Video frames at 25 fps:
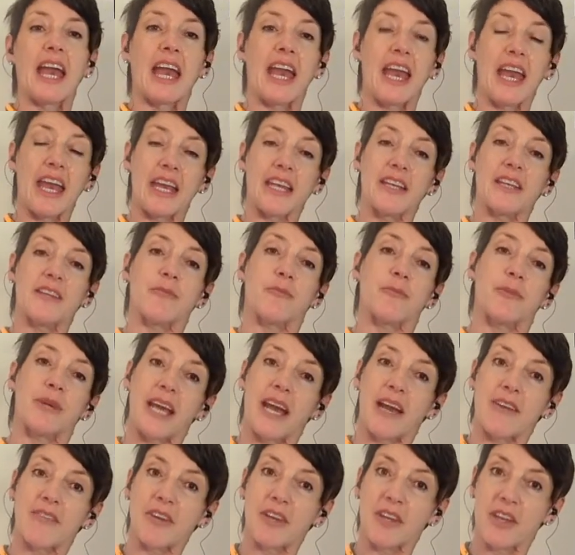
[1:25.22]
And we
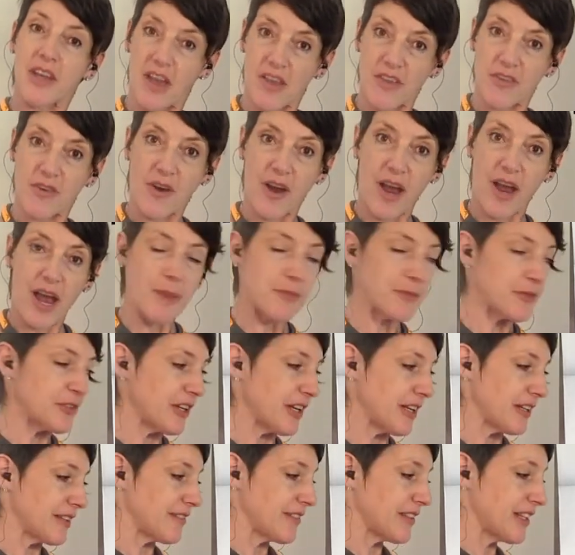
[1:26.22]
have another
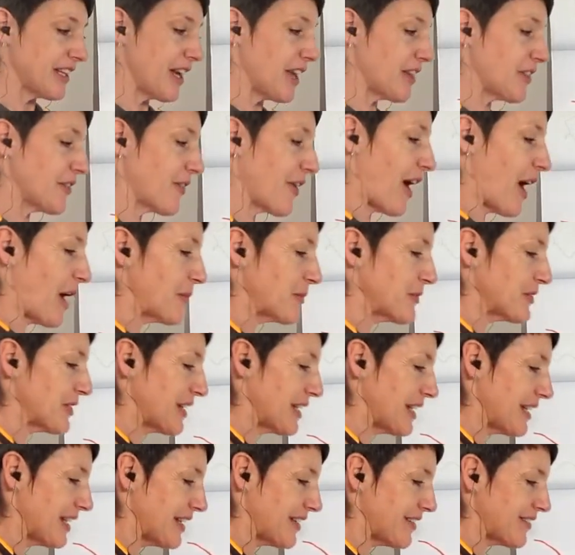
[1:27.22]
option. The other
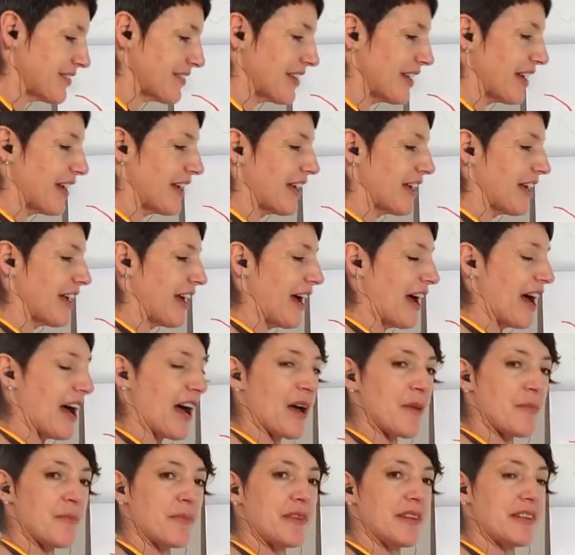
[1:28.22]
option is
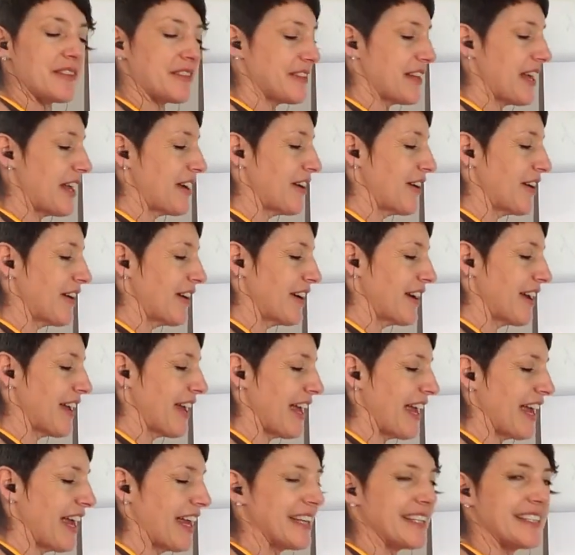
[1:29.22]
up the center
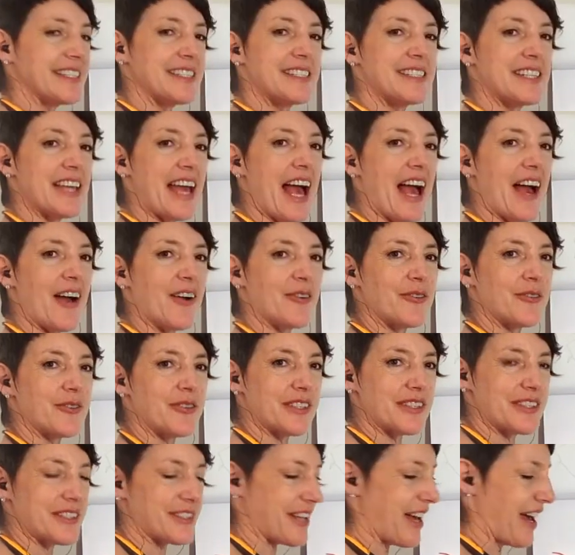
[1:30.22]
and down
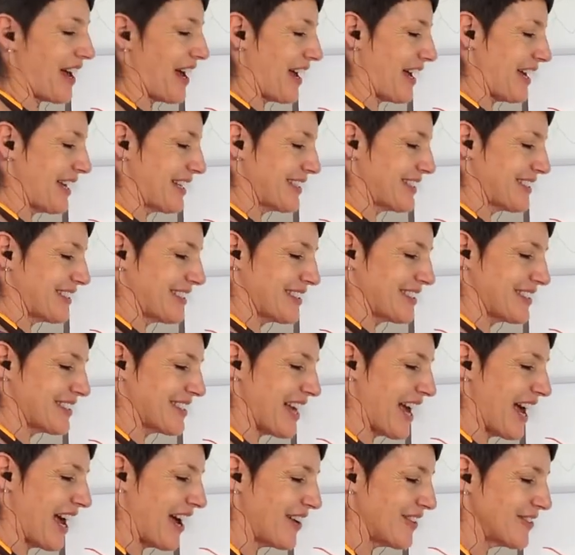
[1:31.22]
the sides.
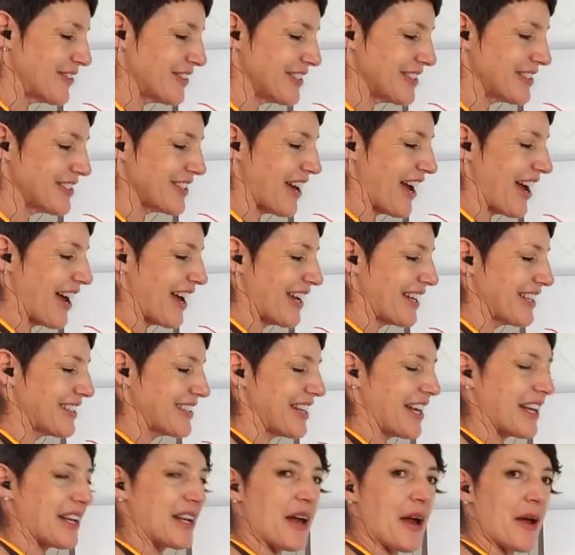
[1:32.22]
Down the
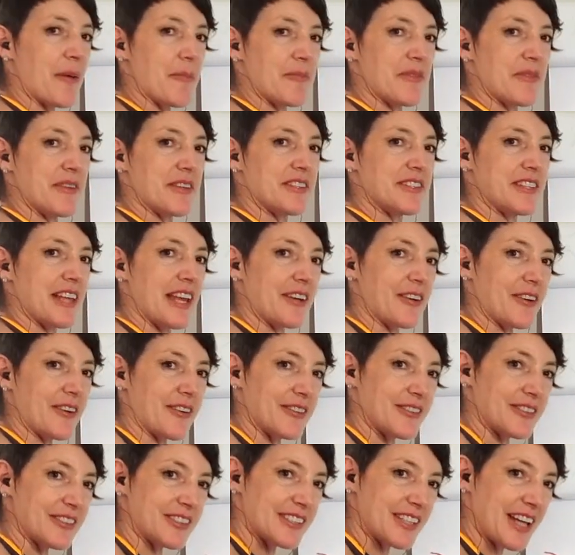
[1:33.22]
sides and up the center.
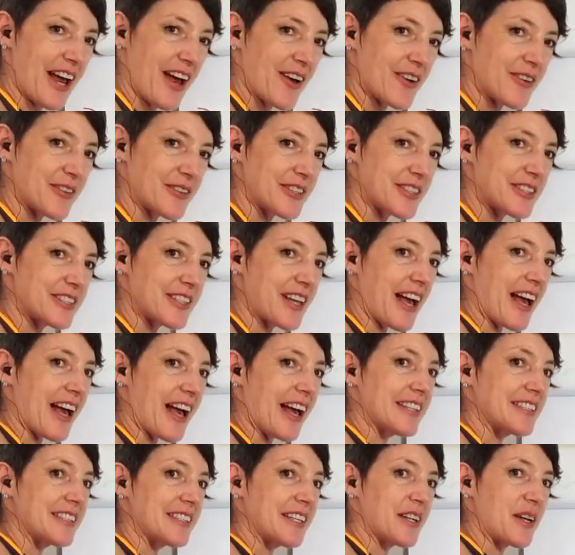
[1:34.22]
Down the
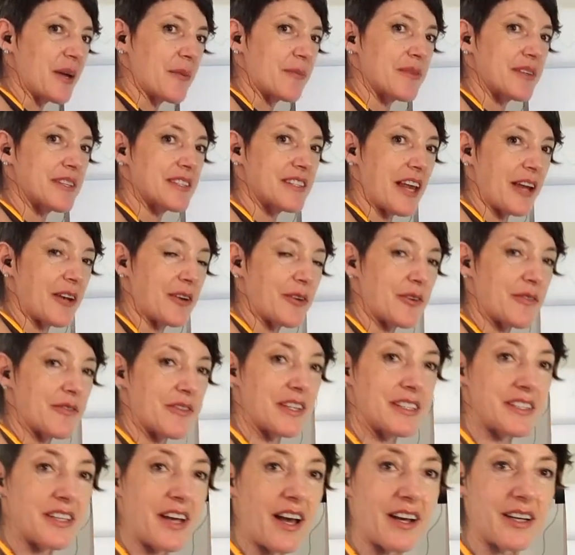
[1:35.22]
sides and up the center of
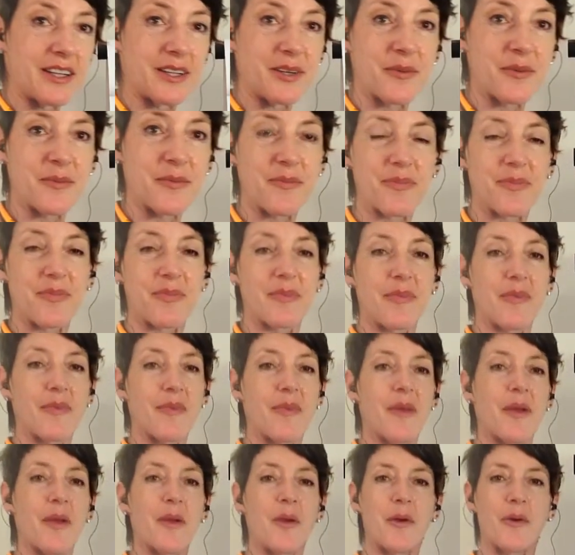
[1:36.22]
the tongue.
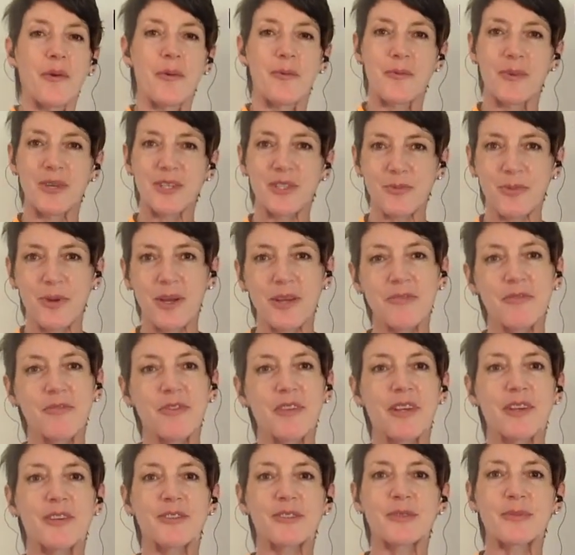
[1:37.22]
Which one
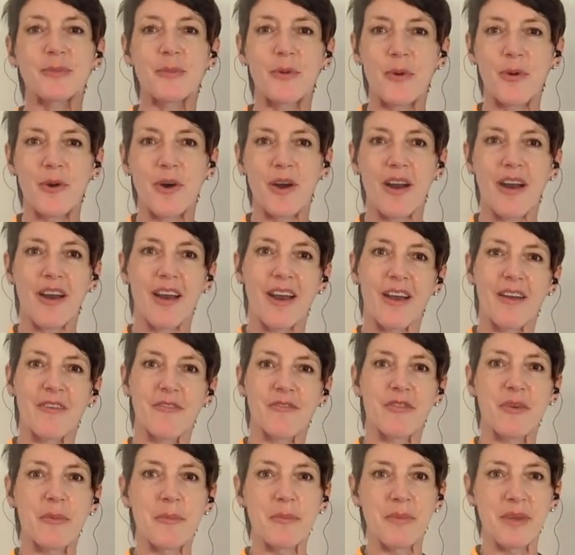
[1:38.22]
feels more
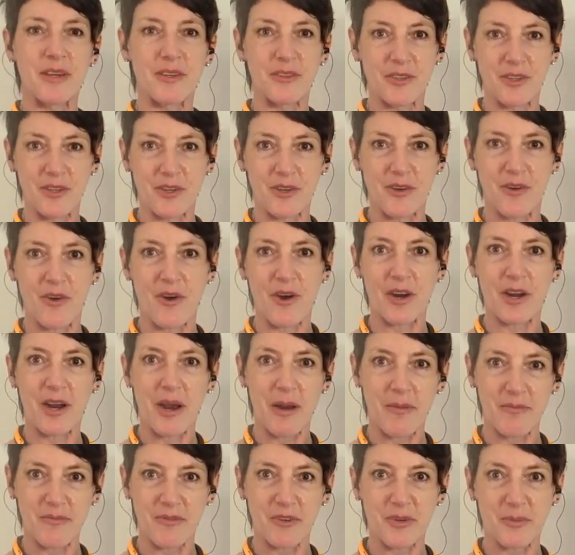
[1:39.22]
familiar or
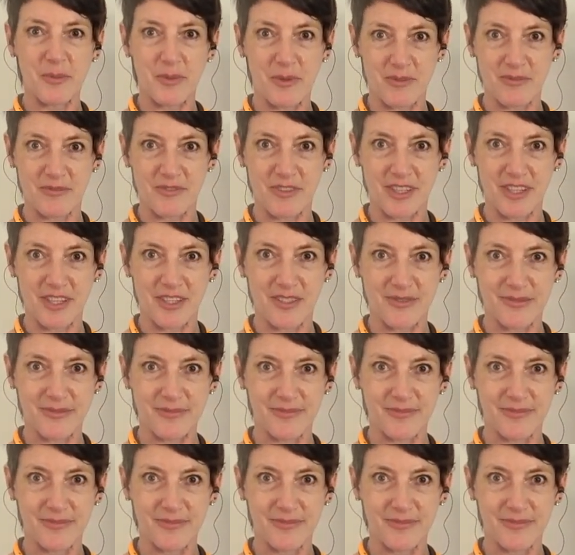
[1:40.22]
comfortable for you?